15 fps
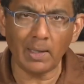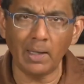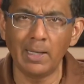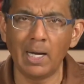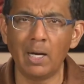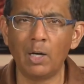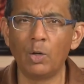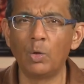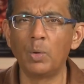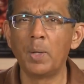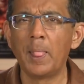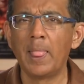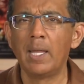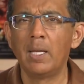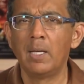Now,
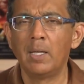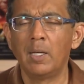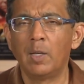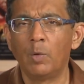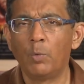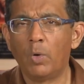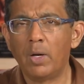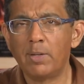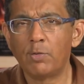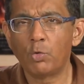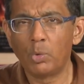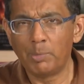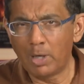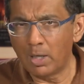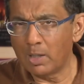what's
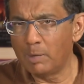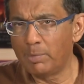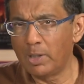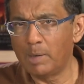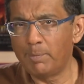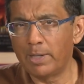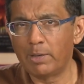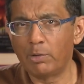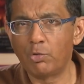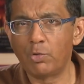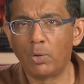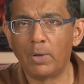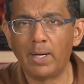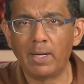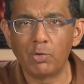remarkable about the
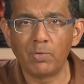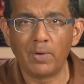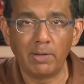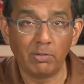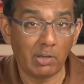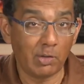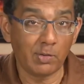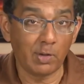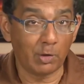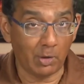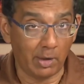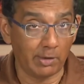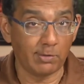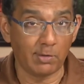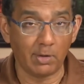story as Francesca
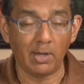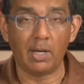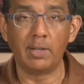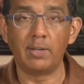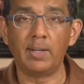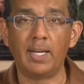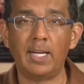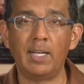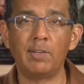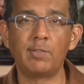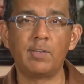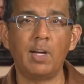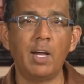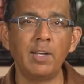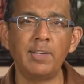talks to Dante is
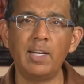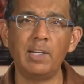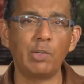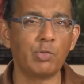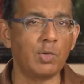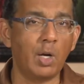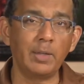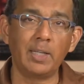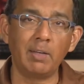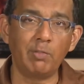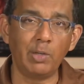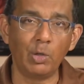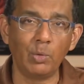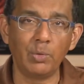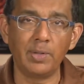Dante does not give
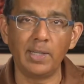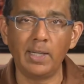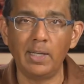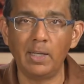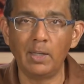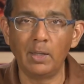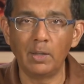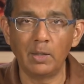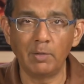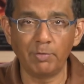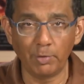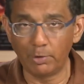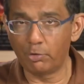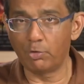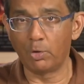you the
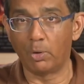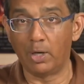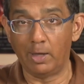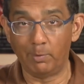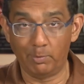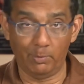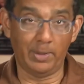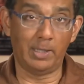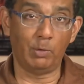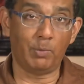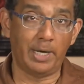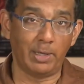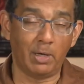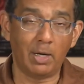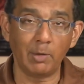full story. Well,
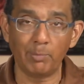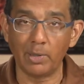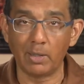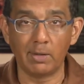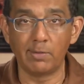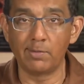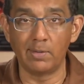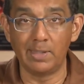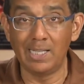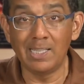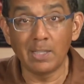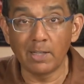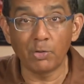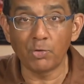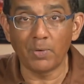why not? Because
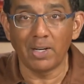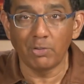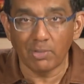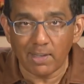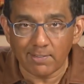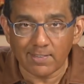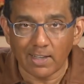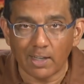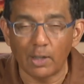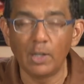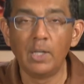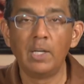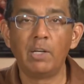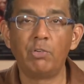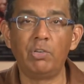neither does Francesca.
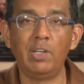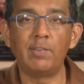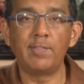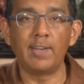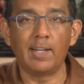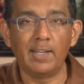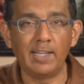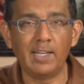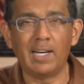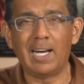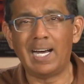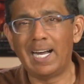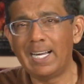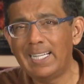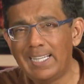She's telling a
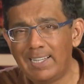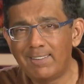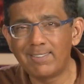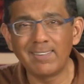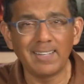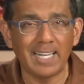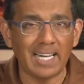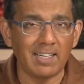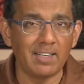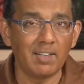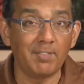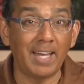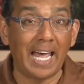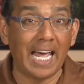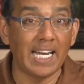highly
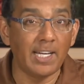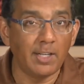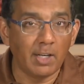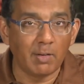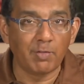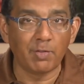selective, edited